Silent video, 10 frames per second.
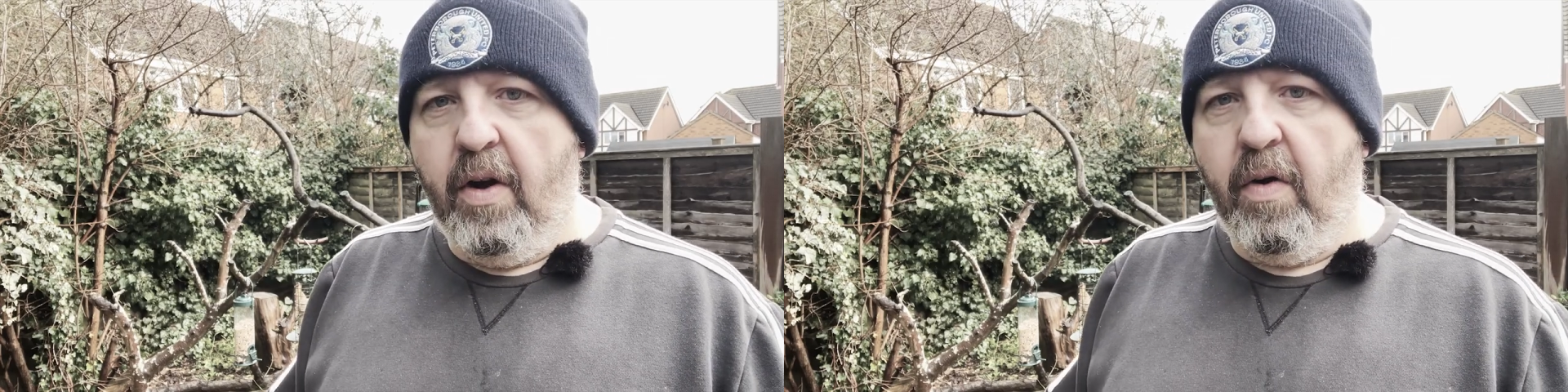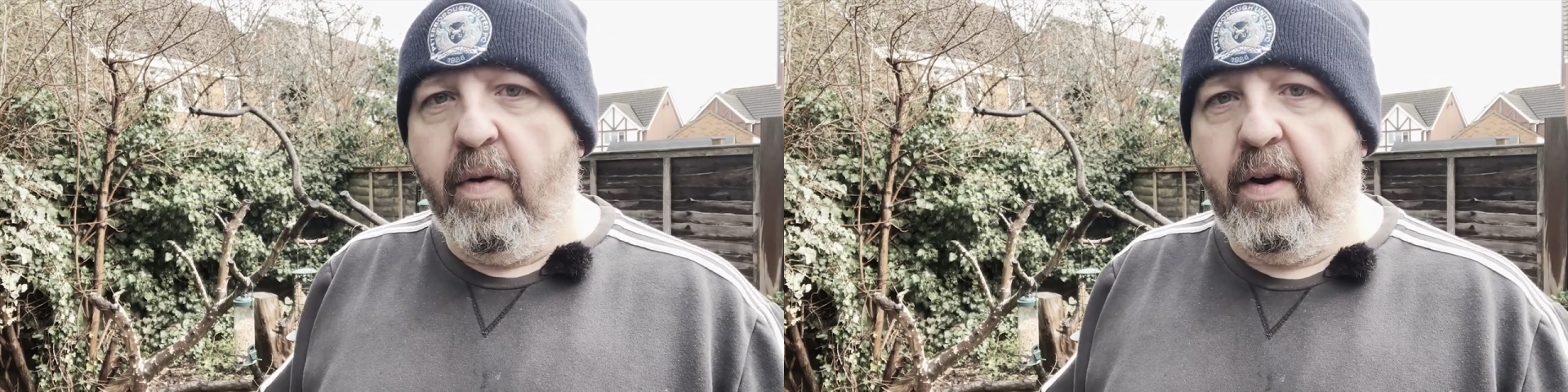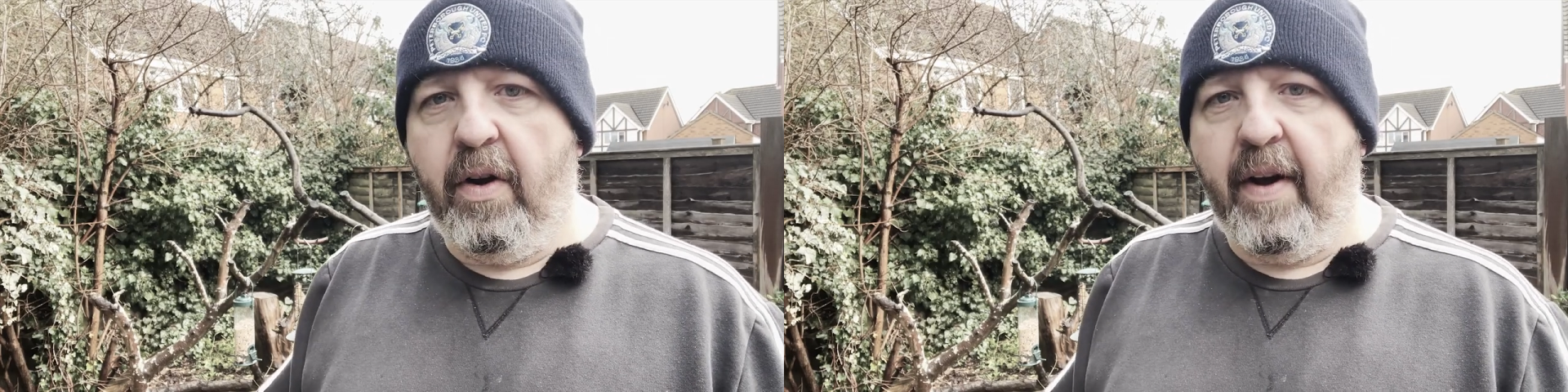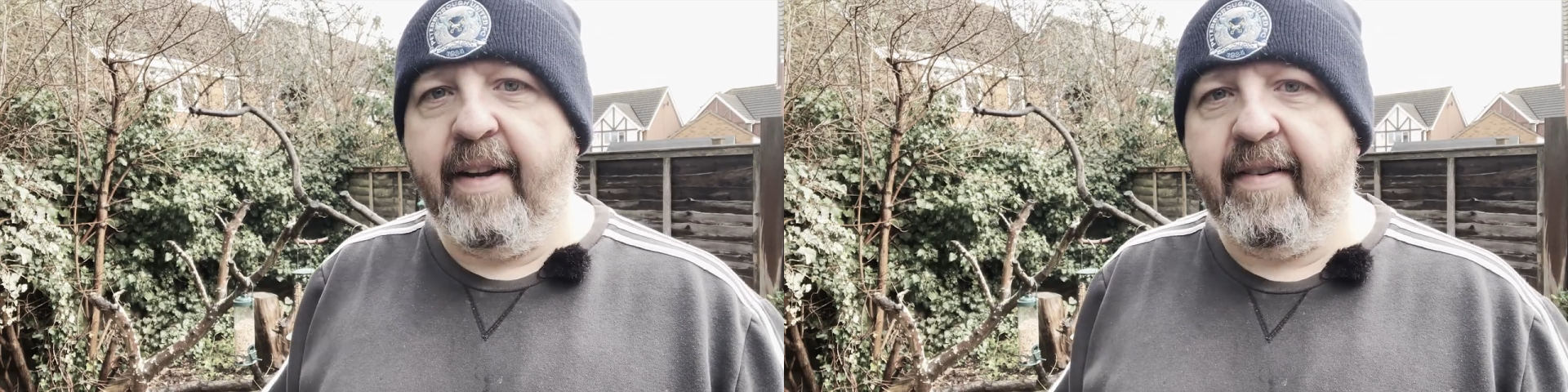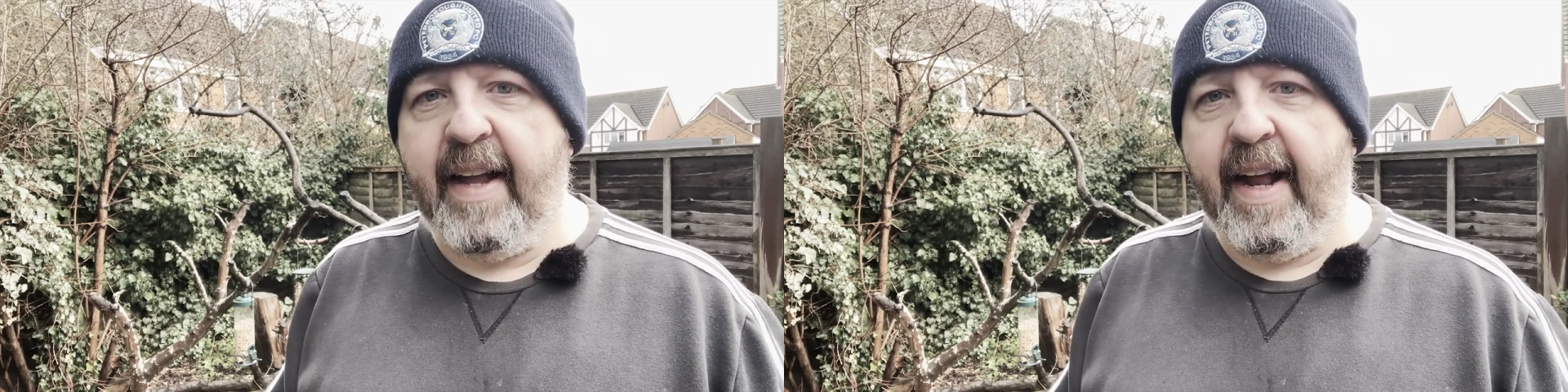or a
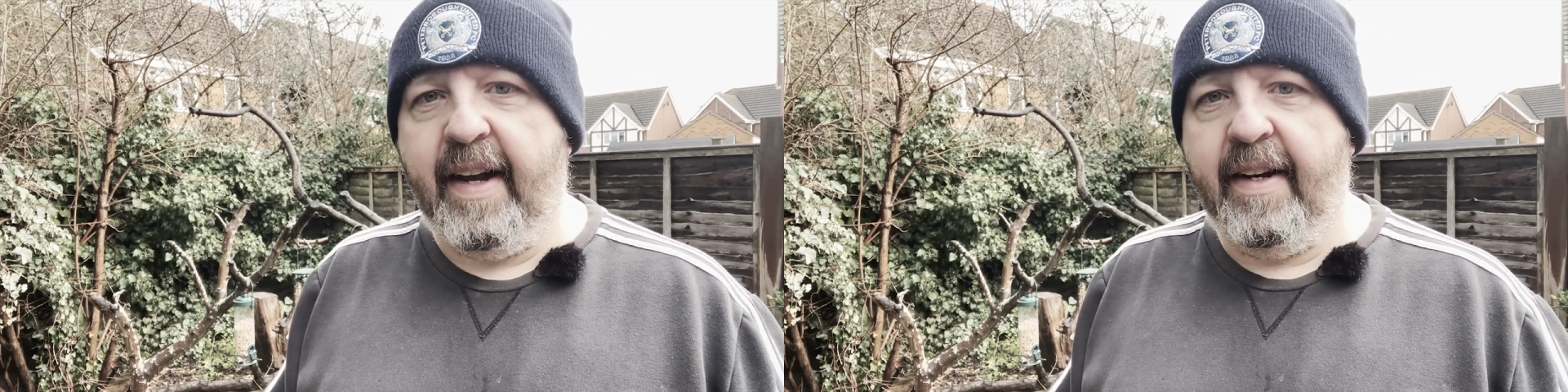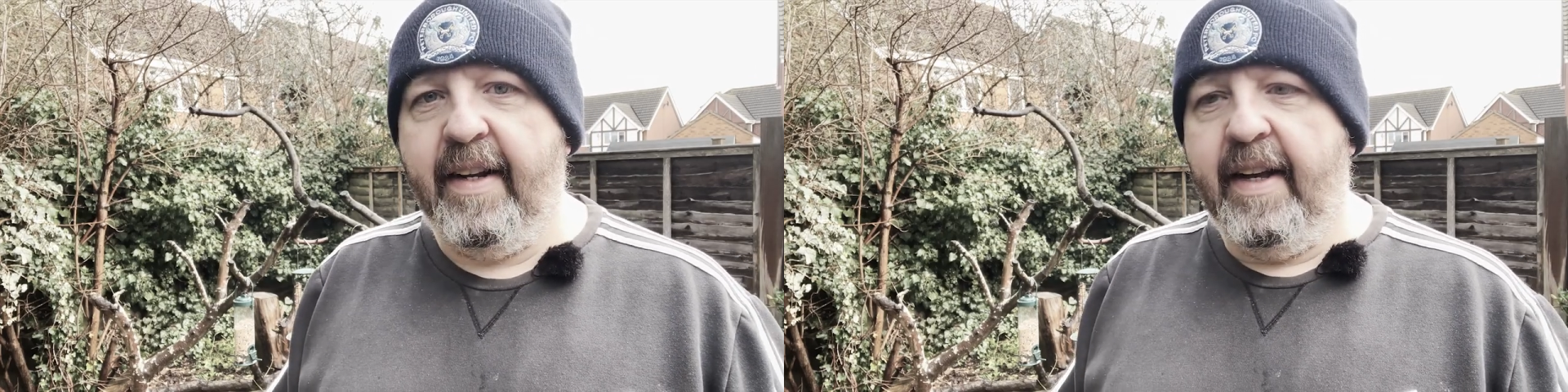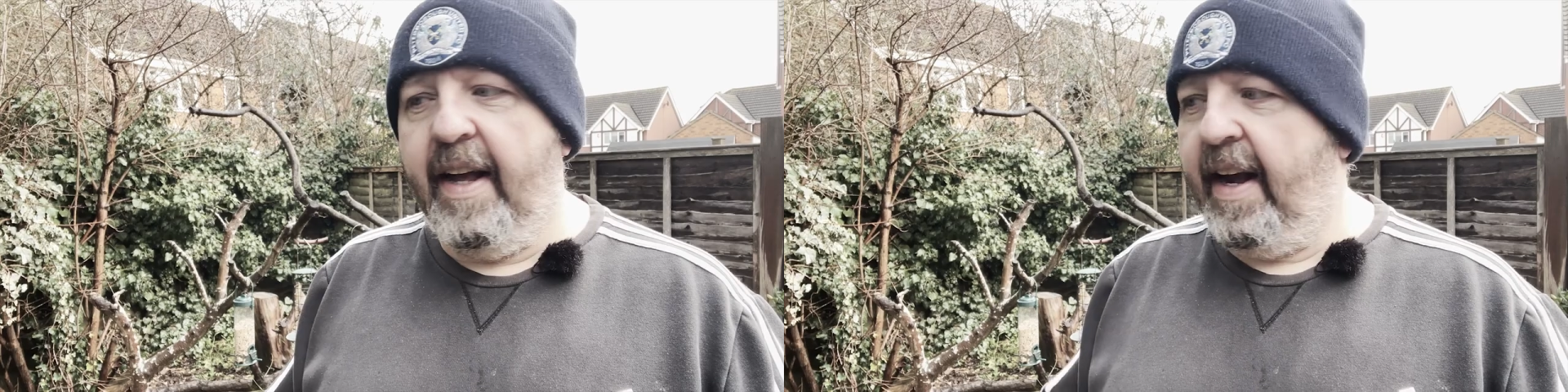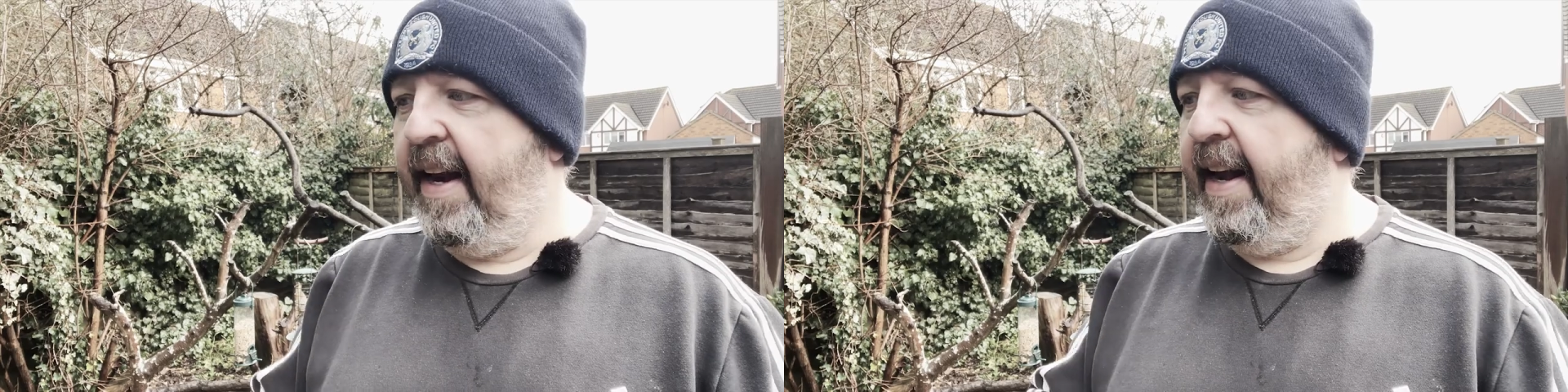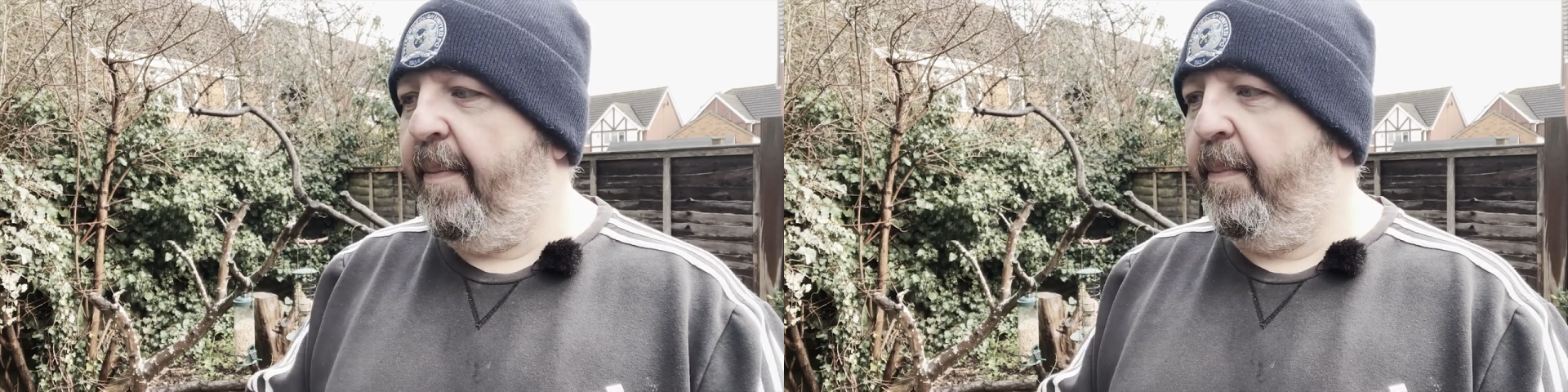light stand and
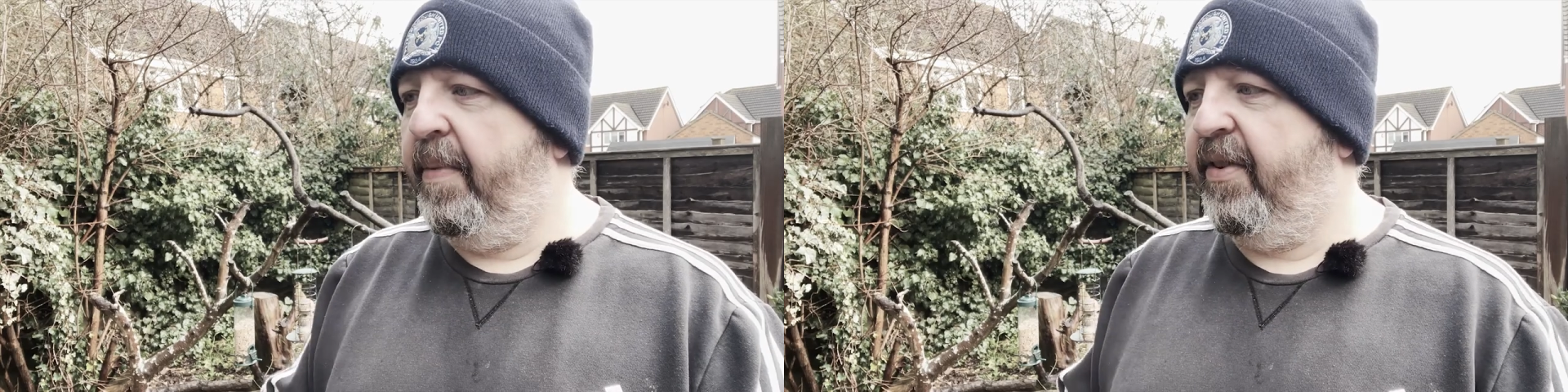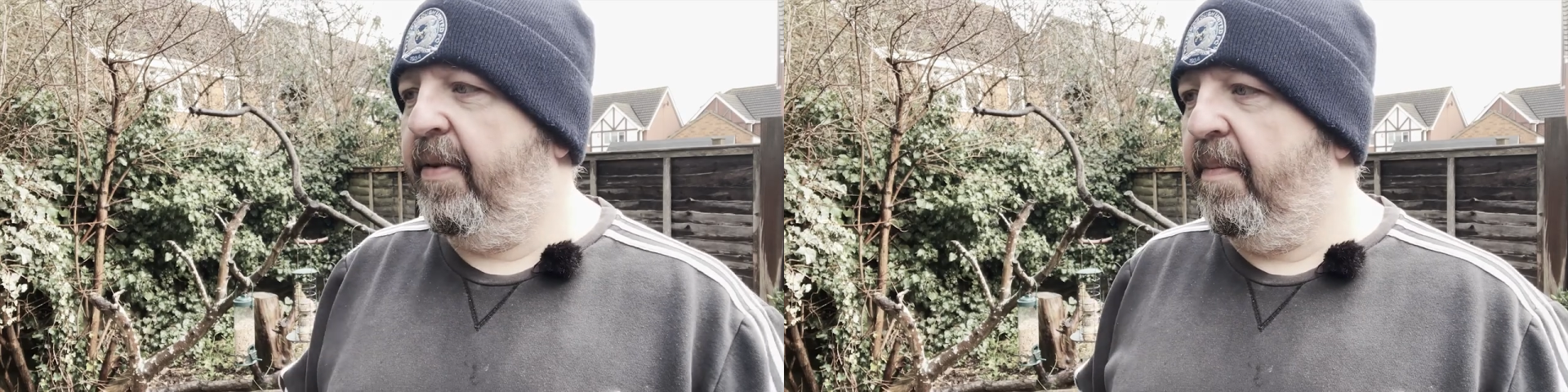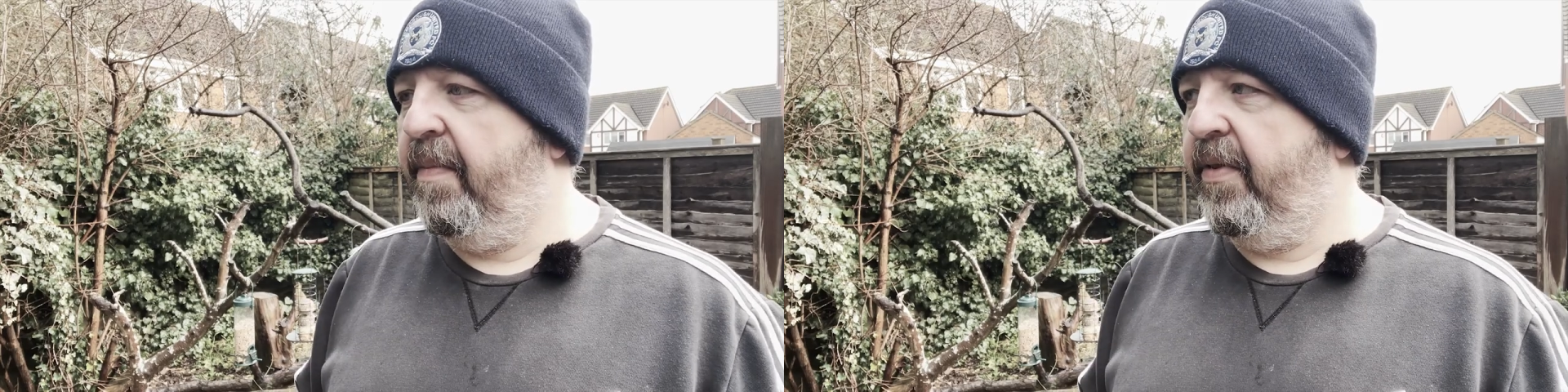clamp some,